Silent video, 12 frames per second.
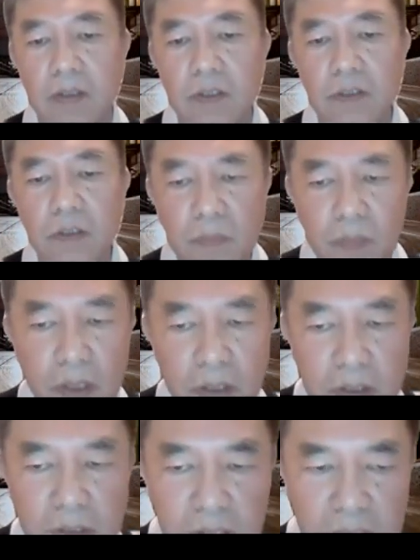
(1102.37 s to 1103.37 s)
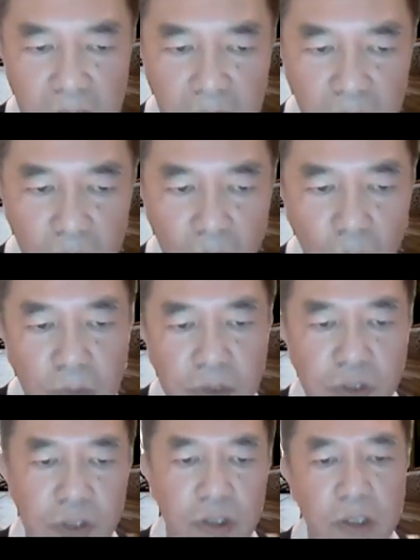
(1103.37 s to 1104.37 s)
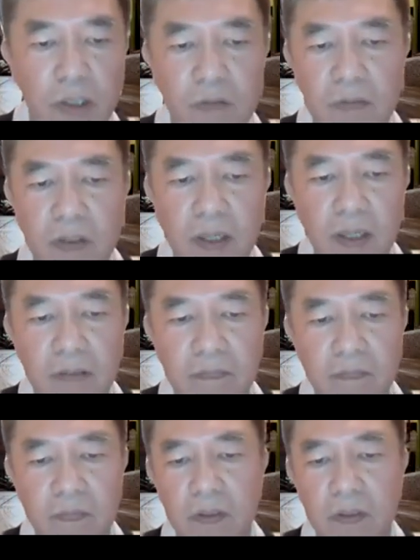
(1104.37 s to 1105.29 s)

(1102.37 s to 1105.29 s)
So what is this noble journey of the life?